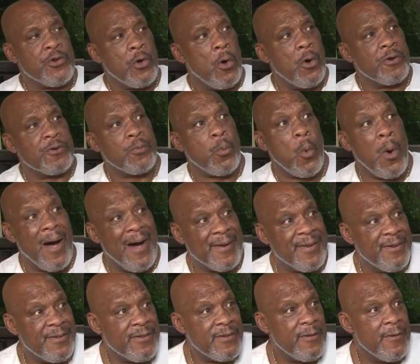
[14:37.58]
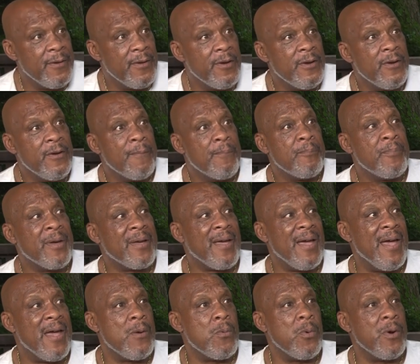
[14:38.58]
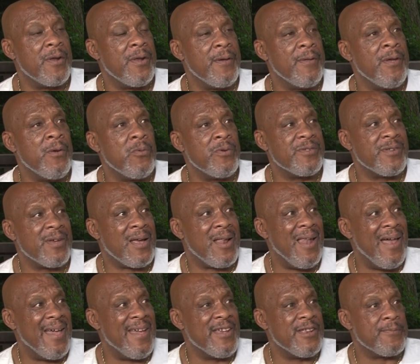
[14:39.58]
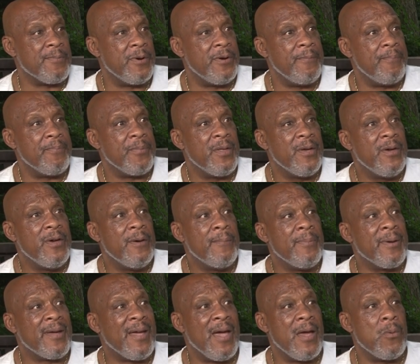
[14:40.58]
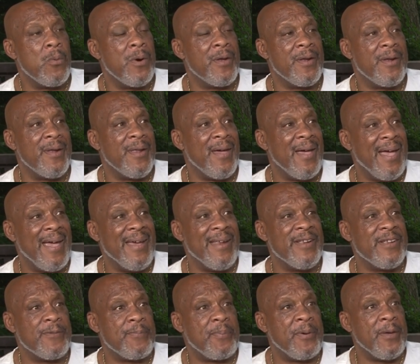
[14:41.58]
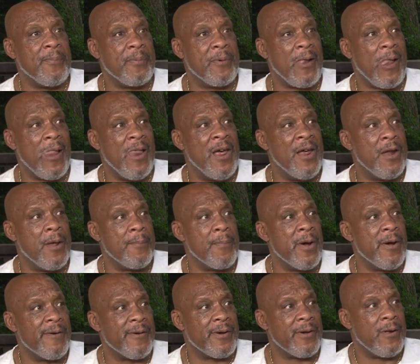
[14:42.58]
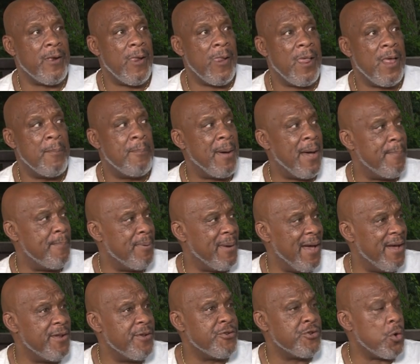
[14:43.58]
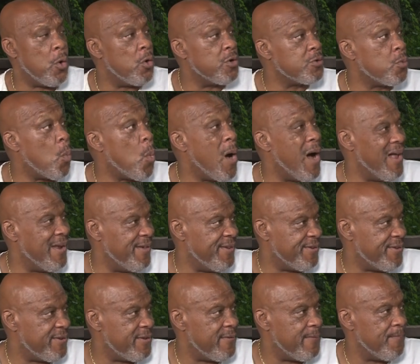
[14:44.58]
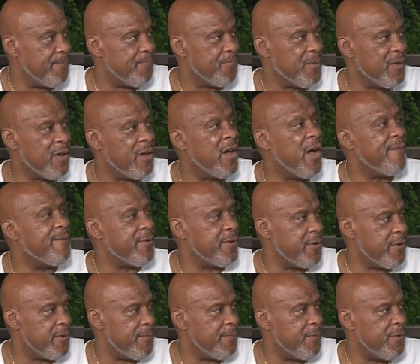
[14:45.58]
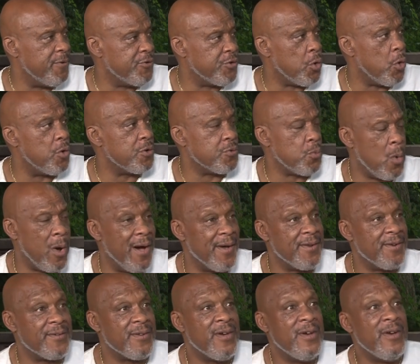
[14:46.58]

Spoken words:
George Wattis became he was a Klansman, became one of the hated people in America by black George Wallace, Governor George Wallace.